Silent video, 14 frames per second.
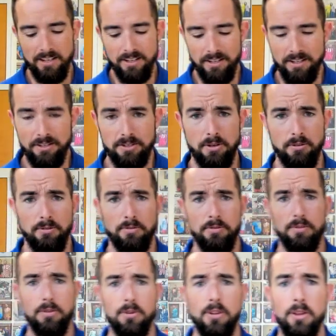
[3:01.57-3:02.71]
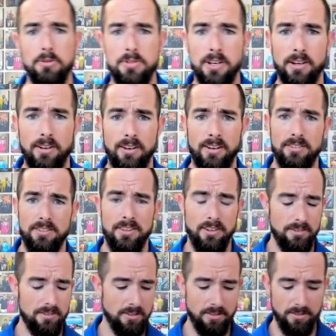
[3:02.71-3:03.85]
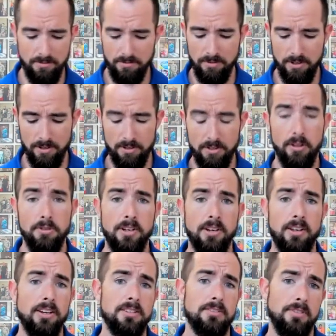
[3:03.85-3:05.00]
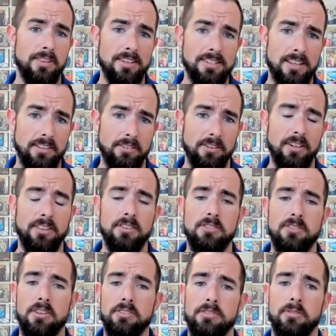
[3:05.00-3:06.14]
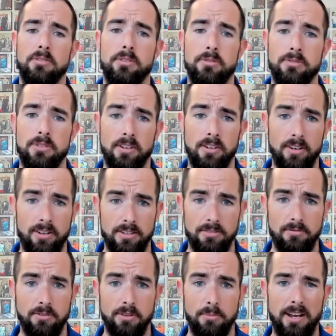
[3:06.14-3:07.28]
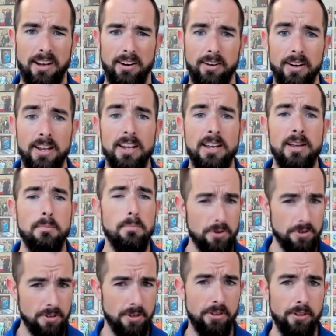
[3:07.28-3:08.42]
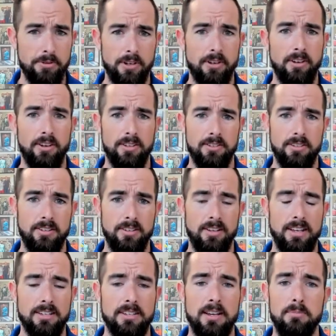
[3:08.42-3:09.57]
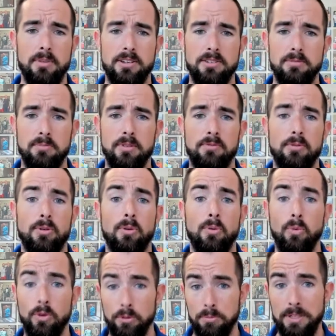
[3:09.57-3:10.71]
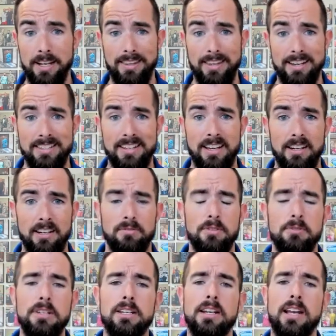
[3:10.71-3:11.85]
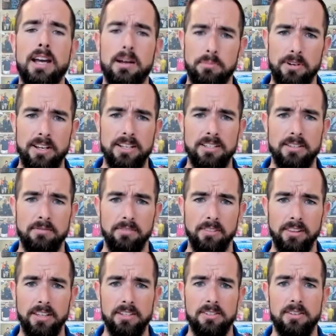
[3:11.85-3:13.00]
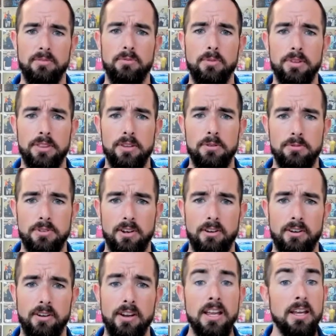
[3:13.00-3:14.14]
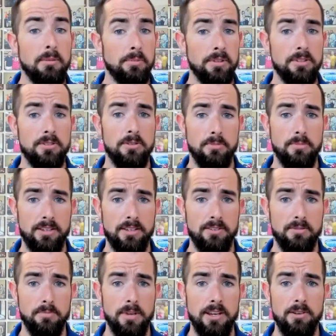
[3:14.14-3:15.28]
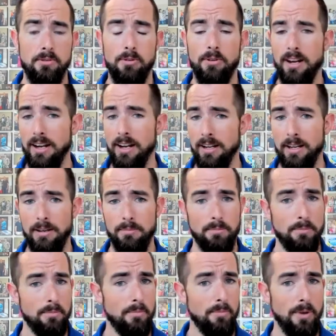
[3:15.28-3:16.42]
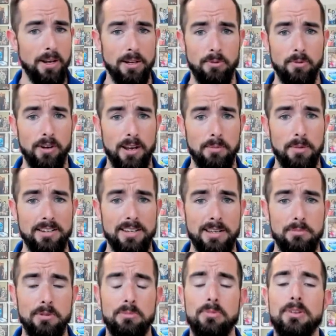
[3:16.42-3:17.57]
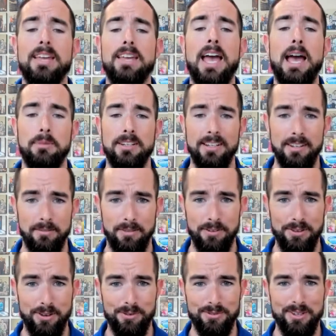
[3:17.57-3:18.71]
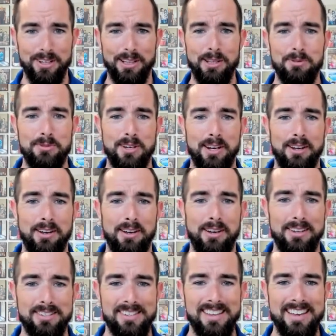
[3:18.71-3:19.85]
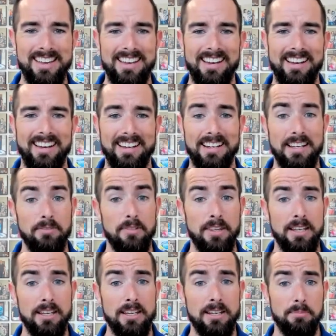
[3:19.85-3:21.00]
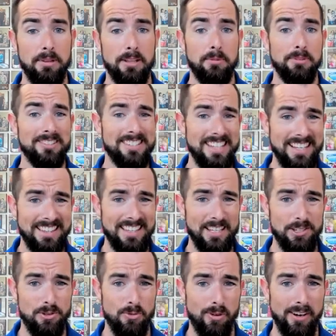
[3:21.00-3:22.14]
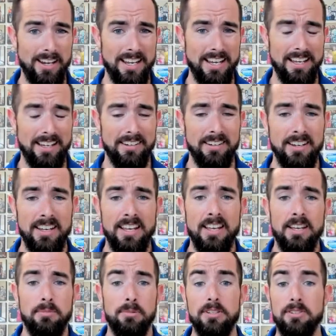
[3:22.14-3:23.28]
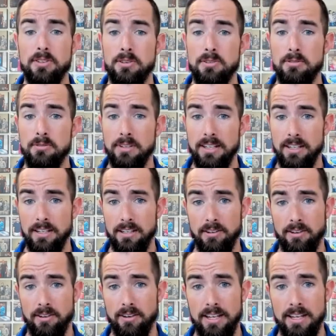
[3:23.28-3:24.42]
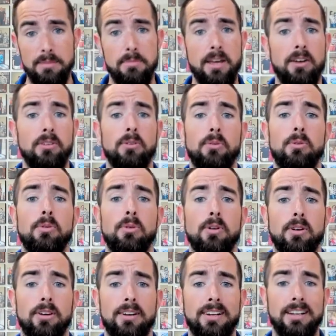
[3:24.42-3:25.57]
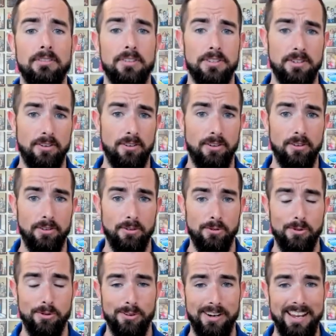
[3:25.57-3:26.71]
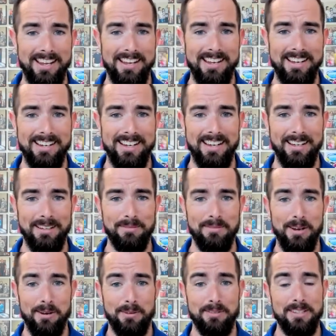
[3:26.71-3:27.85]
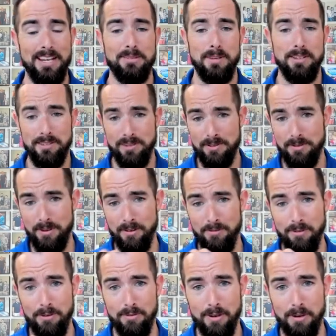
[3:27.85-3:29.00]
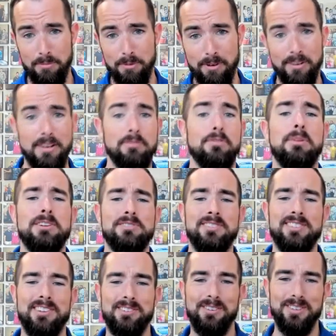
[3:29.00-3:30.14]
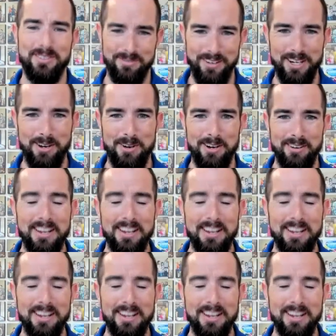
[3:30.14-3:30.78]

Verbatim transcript: So for closing costs, there's a there's closing costs for the seller and there's also closing costs for the buyer. Most of the closing costs, as I'd mentioned before, will be on that side. If you need a comprehensive list of what those are, please do message me or any anyone on my team and be happy to give you those closing costs uh, given the applicable state that you were in. Please do either email or give us a call or a, uh, a text message. Our phone number and information is under this video here.